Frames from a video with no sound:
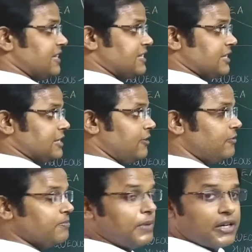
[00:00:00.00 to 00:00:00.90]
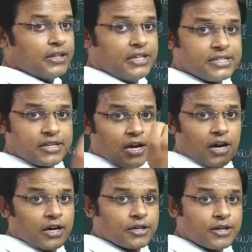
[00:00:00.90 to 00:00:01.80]
sensitive, but these
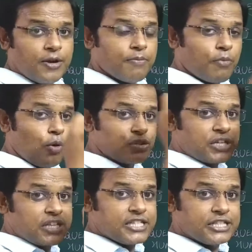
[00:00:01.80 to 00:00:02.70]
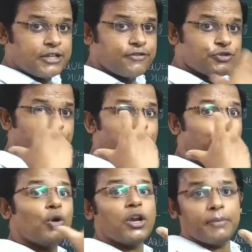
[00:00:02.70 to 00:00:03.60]
are more sensitive to
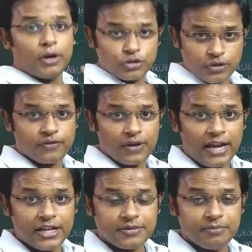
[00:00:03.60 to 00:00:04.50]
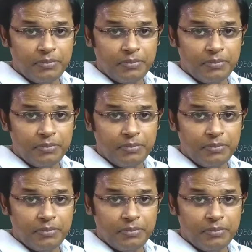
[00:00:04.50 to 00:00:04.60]
more amount of light.